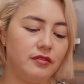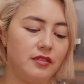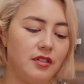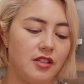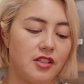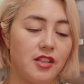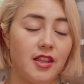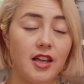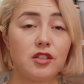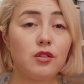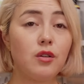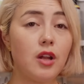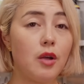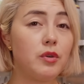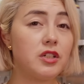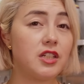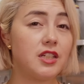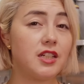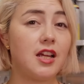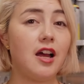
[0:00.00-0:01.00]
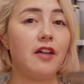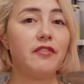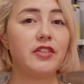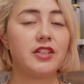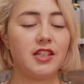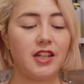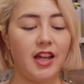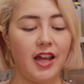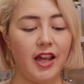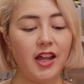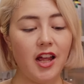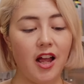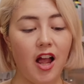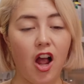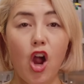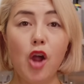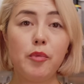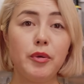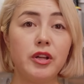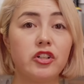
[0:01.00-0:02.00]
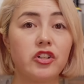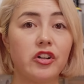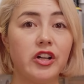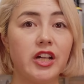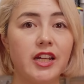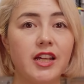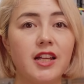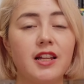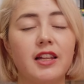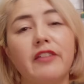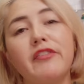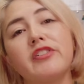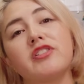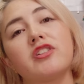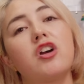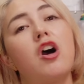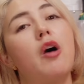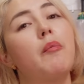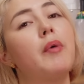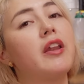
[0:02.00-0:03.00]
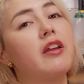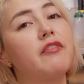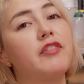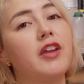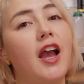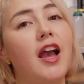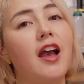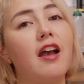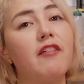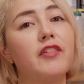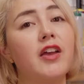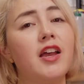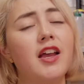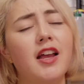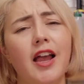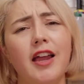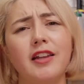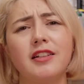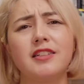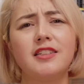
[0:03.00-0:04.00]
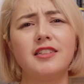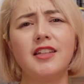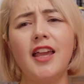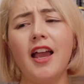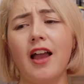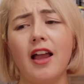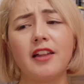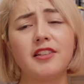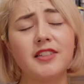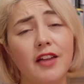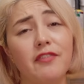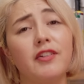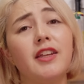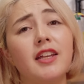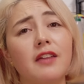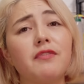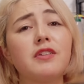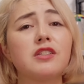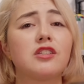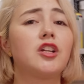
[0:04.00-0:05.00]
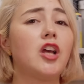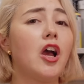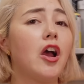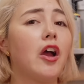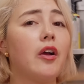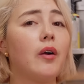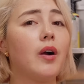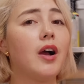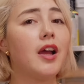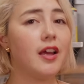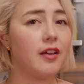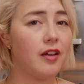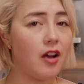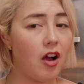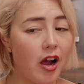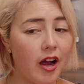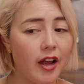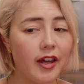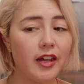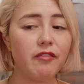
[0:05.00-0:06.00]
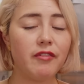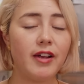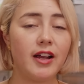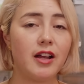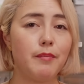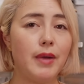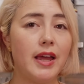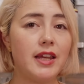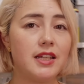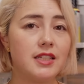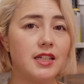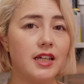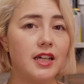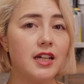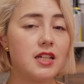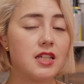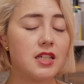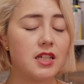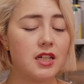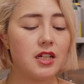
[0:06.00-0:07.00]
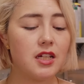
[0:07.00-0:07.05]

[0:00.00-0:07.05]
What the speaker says: So that's all I wanted to cover today. I hope you enjoyed it. Leave us a comment if you have. And yeah, definitely give us a go. I highly recommend it.